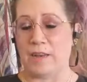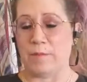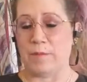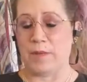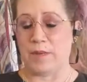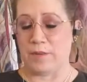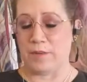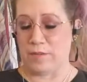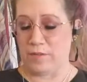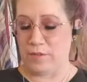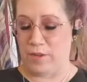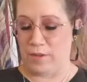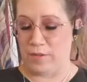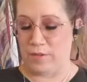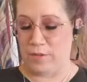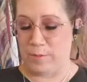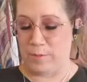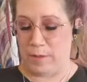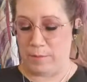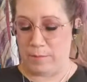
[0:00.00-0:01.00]
I'm here to talk to
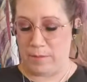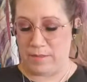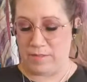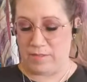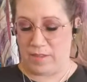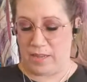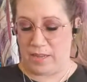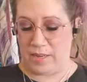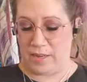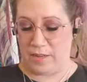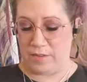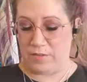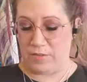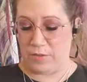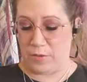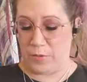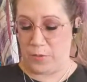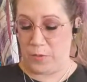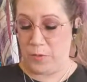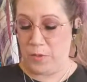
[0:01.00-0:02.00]
you about my side
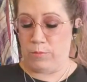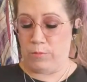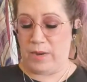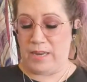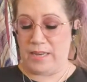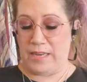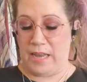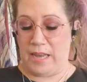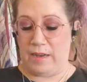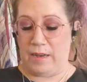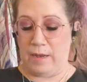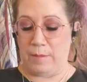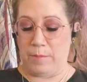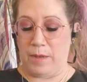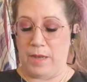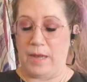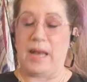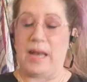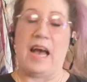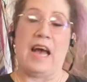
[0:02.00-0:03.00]
hustle. Right now, I'm
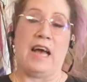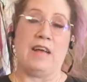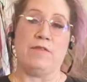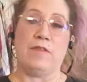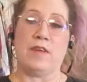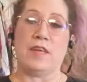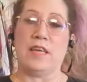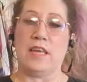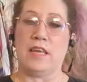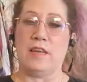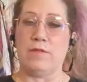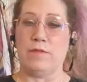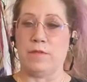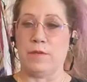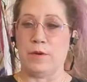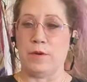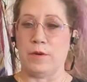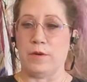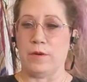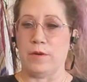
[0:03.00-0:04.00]
an advocate
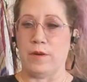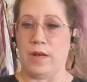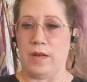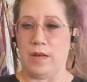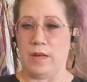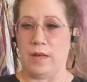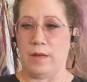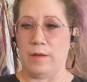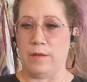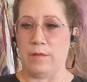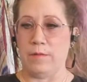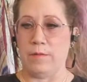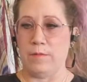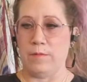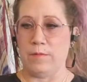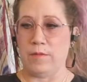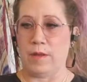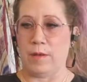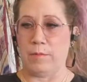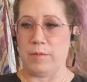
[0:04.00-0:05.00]
for a
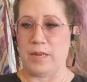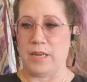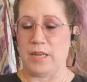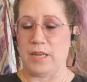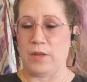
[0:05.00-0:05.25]
company